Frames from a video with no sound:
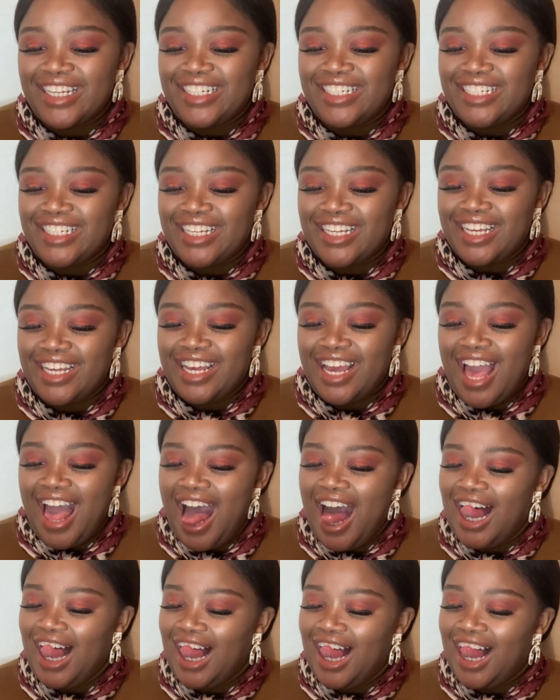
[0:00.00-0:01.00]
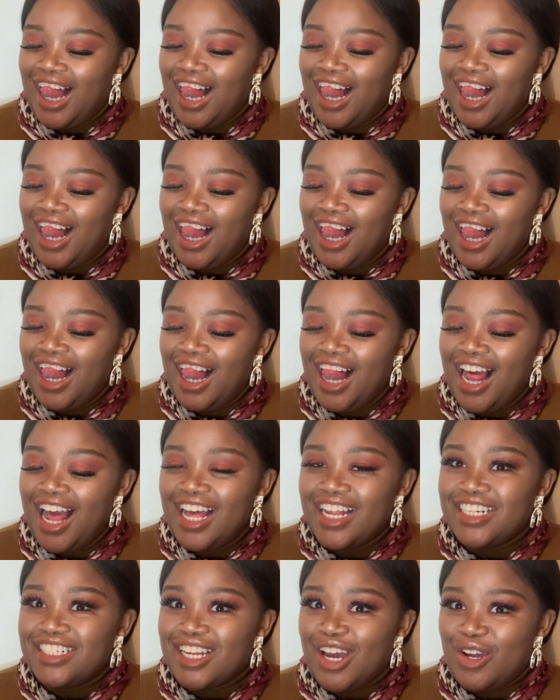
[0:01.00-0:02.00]
DL
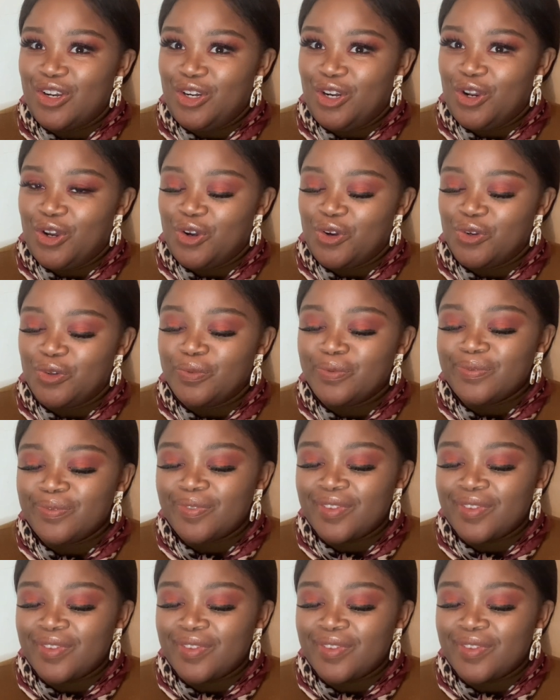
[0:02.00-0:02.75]
down low,